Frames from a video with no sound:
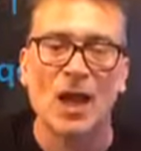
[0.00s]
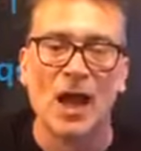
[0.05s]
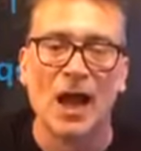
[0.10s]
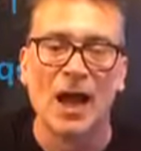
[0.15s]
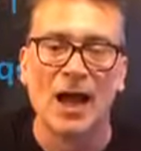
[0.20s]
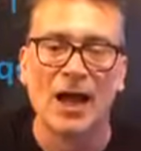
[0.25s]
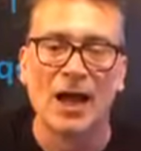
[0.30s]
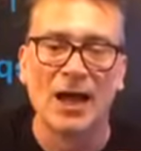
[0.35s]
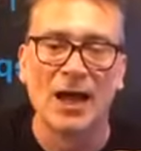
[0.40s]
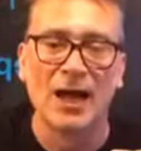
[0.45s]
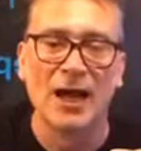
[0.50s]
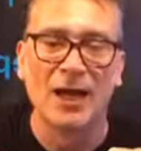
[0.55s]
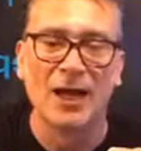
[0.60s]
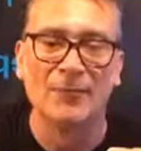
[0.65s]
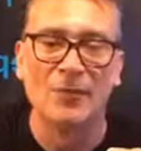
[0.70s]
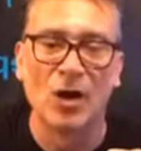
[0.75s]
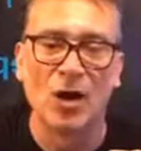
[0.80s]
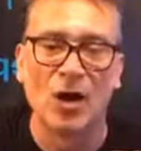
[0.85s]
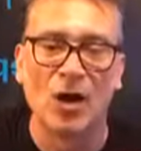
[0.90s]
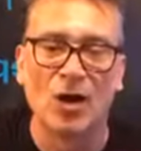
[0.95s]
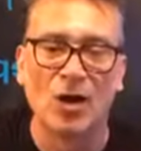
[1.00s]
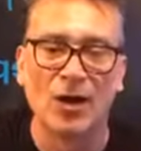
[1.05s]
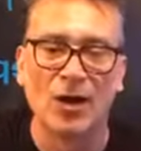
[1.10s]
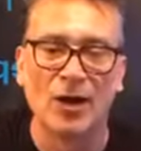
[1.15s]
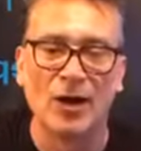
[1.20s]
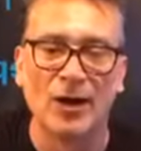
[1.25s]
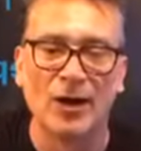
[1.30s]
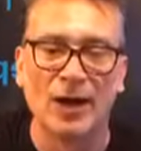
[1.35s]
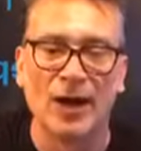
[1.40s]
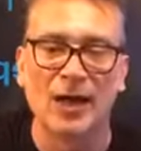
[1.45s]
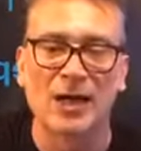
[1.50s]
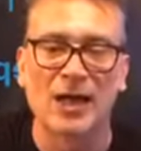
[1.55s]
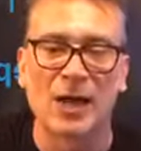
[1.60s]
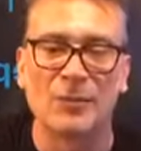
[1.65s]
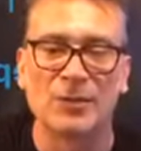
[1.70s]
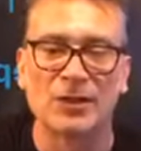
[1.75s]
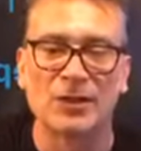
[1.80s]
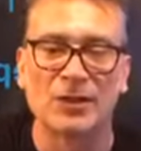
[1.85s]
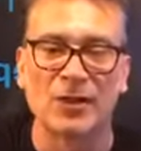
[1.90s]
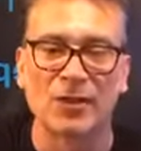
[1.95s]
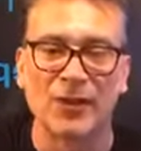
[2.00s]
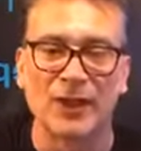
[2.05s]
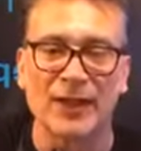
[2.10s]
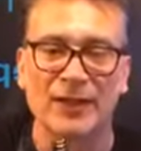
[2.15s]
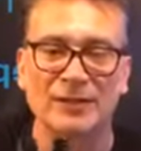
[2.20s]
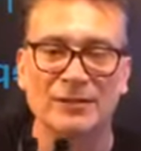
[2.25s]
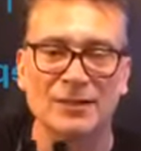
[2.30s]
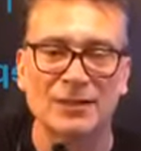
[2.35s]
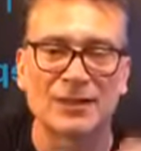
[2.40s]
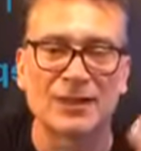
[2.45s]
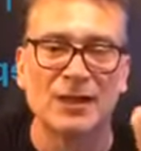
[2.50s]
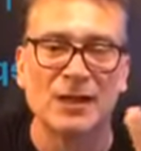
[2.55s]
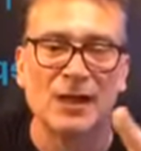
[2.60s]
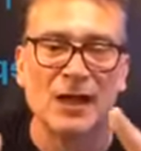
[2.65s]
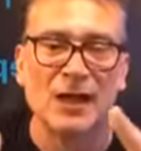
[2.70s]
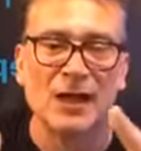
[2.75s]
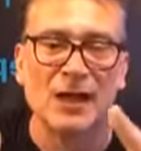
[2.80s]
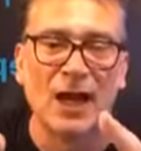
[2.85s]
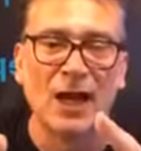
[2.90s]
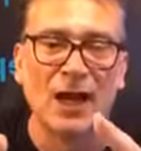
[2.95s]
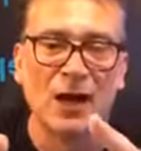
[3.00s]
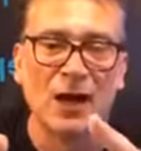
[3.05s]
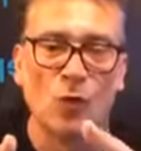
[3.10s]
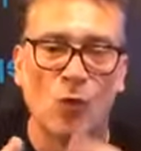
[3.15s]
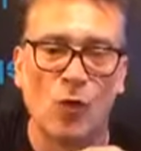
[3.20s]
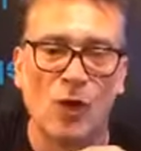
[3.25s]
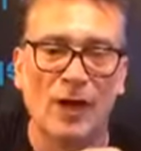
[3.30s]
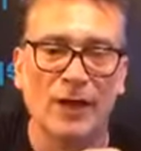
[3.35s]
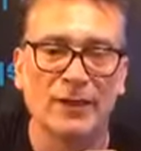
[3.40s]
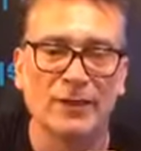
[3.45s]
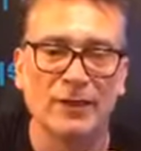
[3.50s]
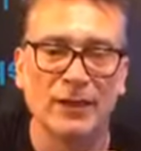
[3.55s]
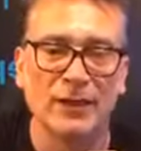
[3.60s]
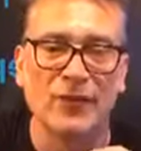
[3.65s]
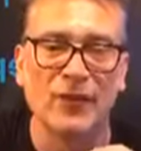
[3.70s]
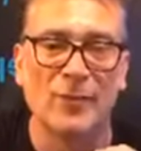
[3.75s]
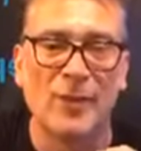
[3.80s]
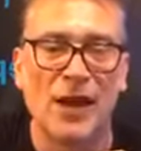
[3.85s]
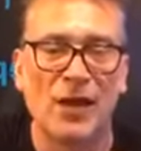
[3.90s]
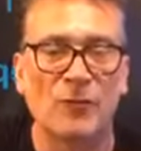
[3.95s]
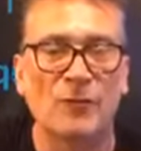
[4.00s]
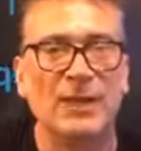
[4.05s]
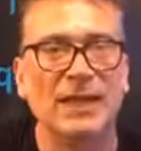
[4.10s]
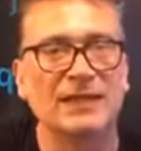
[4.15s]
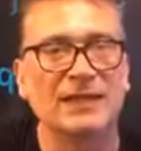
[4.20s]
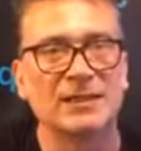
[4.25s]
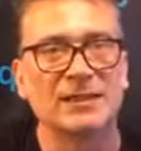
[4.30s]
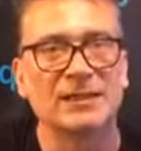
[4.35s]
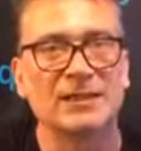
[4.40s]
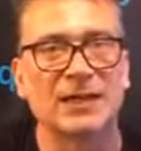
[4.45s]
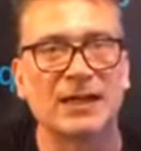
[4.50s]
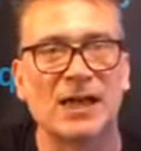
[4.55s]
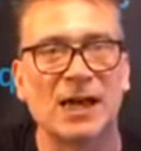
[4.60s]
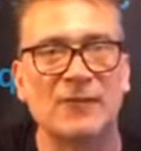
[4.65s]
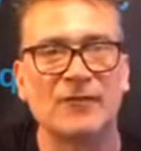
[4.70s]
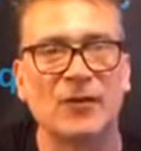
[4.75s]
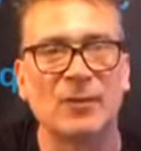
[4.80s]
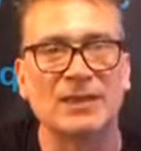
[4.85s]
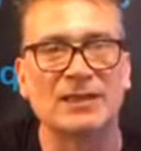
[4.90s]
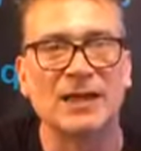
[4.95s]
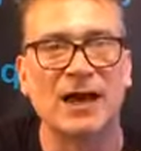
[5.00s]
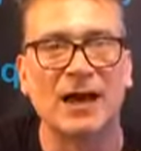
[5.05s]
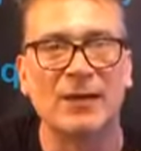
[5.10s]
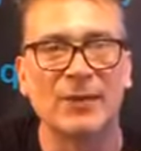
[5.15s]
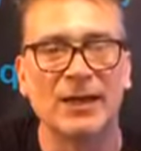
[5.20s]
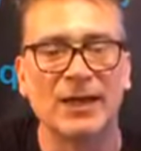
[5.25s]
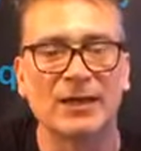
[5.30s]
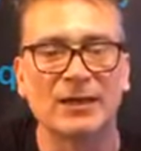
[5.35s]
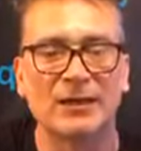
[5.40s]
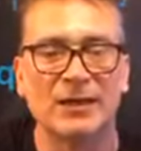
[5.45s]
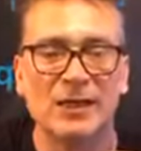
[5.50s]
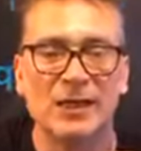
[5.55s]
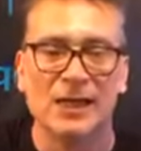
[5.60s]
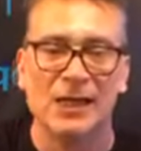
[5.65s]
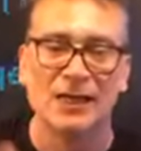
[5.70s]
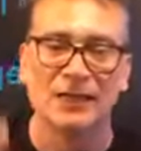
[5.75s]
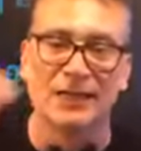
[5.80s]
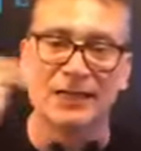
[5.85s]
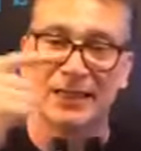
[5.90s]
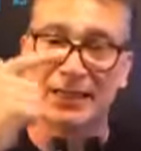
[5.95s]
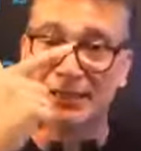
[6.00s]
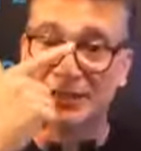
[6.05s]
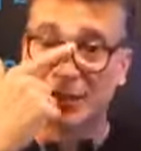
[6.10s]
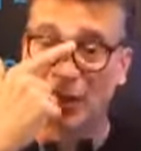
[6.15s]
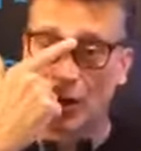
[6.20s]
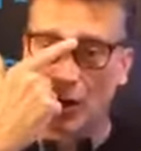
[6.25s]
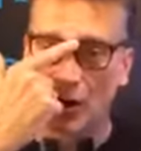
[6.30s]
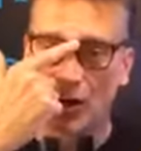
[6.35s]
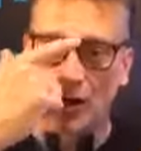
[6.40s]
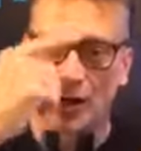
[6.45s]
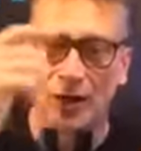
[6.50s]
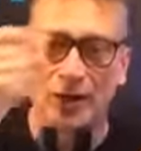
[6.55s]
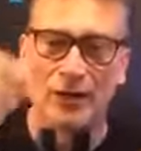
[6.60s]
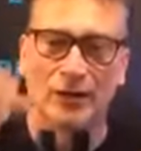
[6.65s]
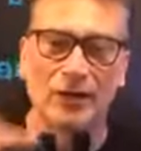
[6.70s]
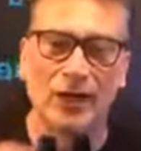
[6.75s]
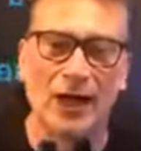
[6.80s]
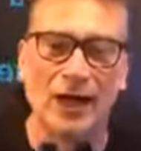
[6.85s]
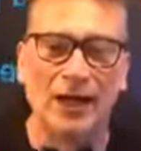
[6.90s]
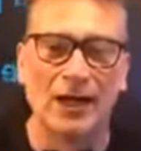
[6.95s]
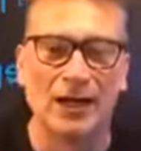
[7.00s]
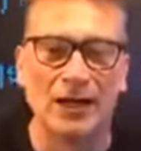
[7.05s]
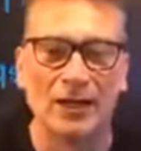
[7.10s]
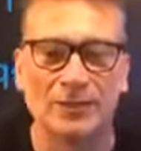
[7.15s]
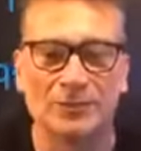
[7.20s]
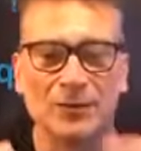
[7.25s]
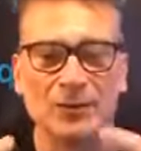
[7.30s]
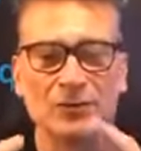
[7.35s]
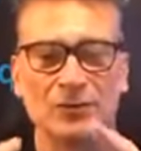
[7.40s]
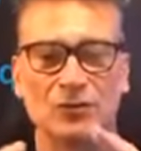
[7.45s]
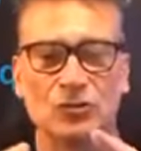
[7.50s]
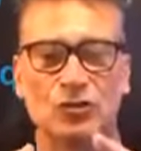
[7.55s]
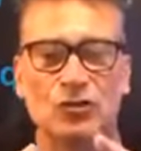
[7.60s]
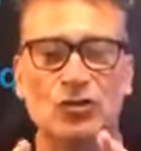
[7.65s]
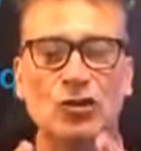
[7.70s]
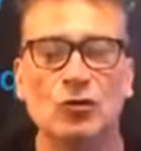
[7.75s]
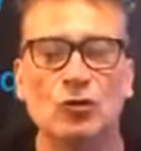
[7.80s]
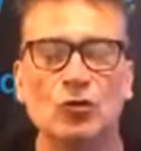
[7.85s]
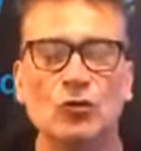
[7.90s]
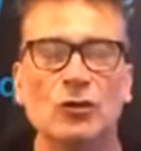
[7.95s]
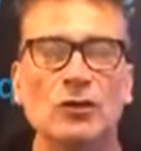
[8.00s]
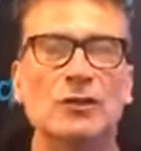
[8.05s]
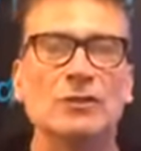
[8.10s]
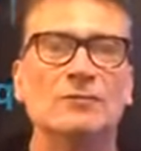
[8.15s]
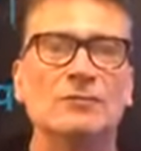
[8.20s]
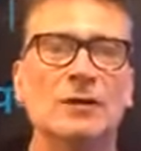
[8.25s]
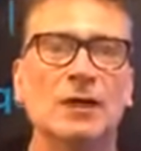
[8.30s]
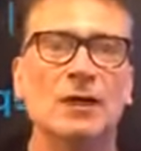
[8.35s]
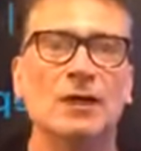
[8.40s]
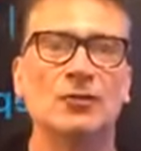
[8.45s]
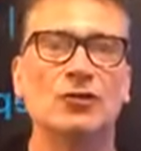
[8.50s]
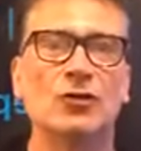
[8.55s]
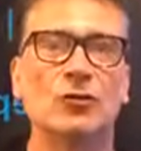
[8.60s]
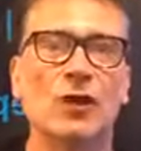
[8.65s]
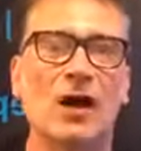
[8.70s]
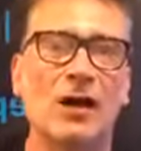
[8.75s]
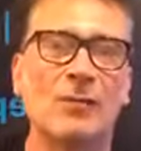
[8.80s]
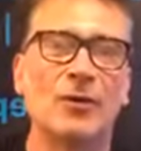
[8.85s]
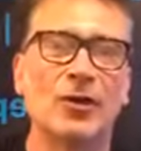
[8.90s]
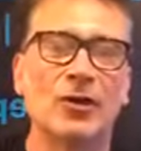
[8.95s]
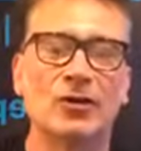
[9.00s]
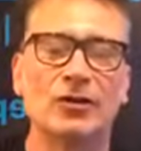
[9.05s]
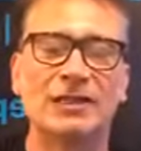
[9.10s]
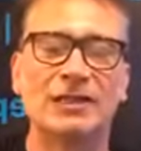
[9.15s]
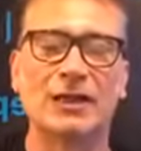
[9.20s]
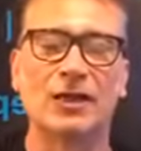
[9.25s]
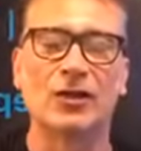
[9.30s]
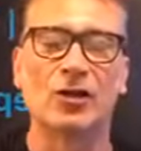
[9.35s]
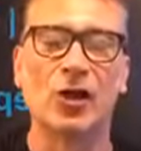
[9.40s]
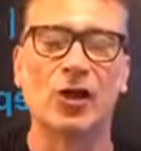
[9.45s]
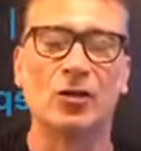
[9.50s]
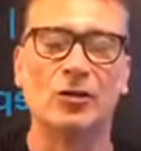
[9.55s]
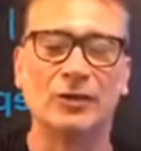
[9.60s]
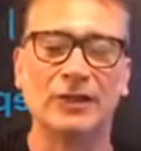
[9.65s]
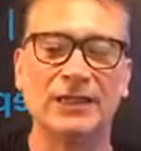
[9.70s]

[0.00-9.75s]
are a couple little things. One, the mouthpieces that come from Atomic. These are dual durometer silicone.